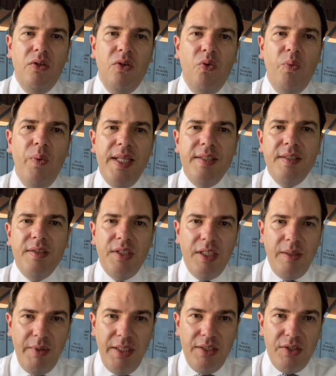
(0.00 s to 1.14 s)
When does the
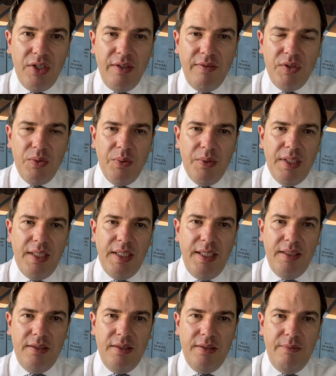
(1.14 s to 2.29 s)
community service order
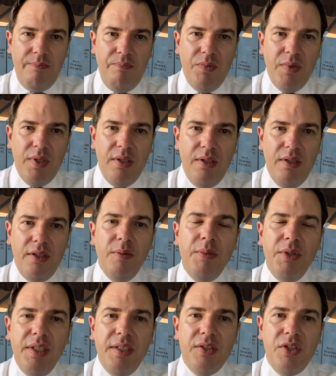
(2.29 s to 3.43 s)
end? A
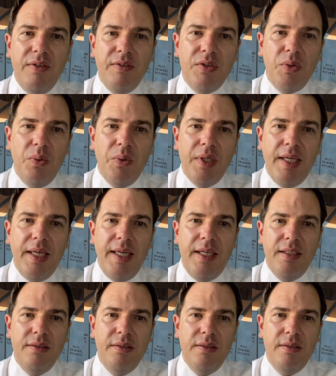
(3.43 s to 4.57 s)
community service order
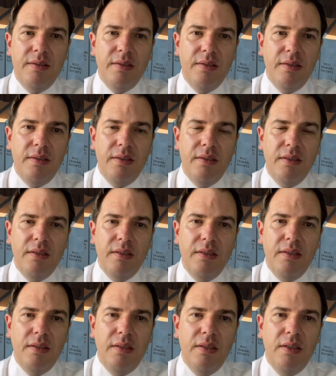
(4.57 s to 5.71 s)
ends
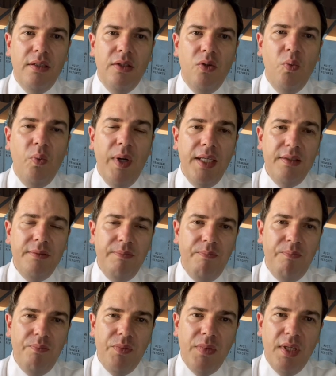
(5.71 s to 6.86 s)
1.
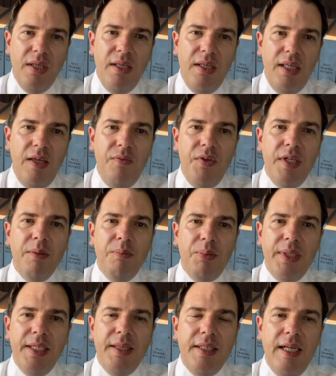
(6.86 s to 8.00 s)
If you
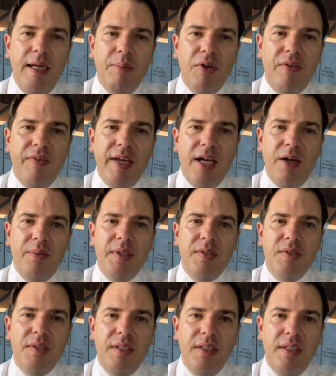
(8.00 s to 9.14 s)
complete the number of
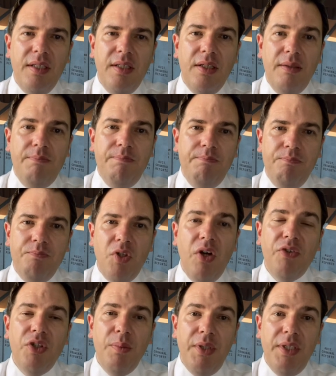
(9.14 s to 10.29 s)
hours of
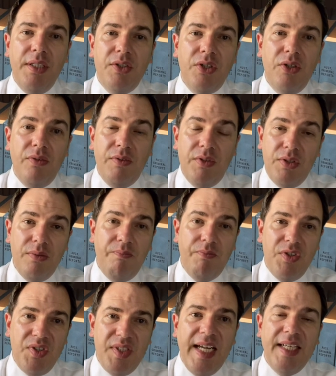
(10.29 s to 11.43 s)
community service
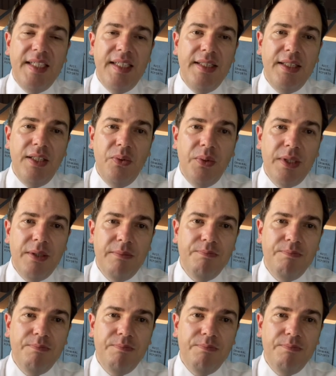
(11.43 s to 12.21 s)
stated in the order,